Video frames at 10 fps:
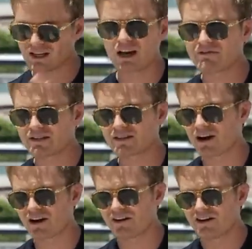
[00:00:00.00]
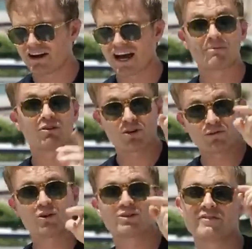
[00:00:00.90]
Love this car. And I'm looking
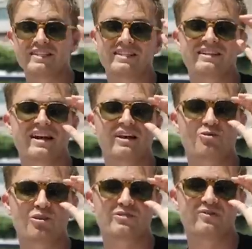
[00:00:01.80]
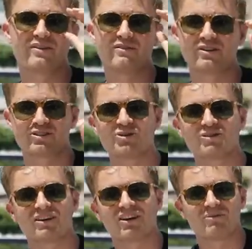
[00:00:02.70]
forward to visiting the headquarters very, very
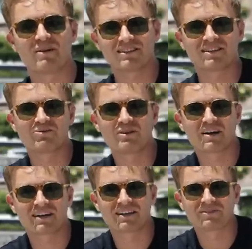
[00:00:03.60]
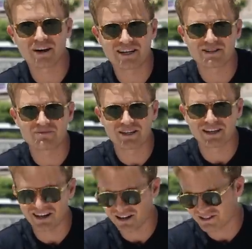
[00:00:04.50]
soon. Mate Rimac invited me,
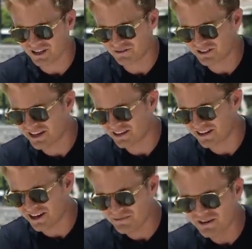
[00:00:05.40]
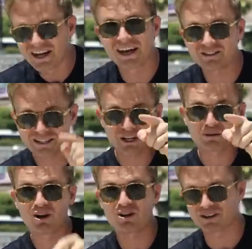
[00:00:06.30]
and I'll definitely take that up. And I'll take
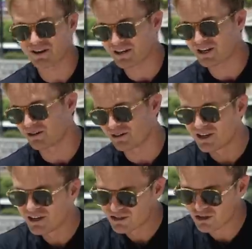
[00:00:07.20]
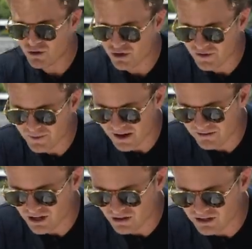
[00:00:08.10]
you along on that video. So more Rimac
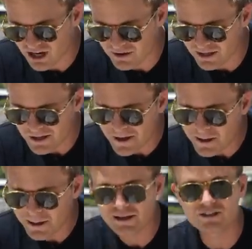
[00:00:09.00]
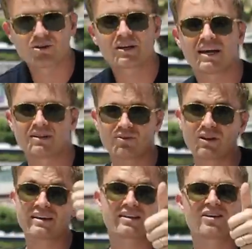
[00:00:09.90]
videos coming. So again, if you
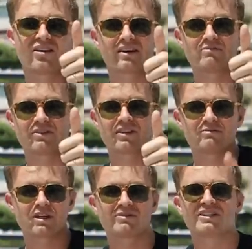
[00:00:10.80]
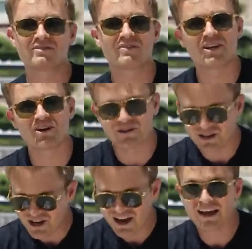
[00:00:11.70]
like that car, give me a thumbs up to this video
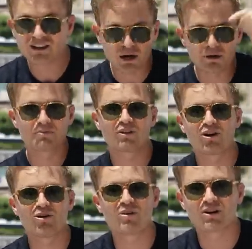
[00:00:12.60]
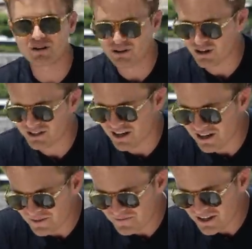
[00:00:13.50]
and comment below what your thoughts
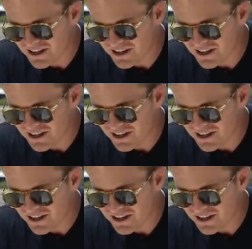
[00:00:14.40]
are.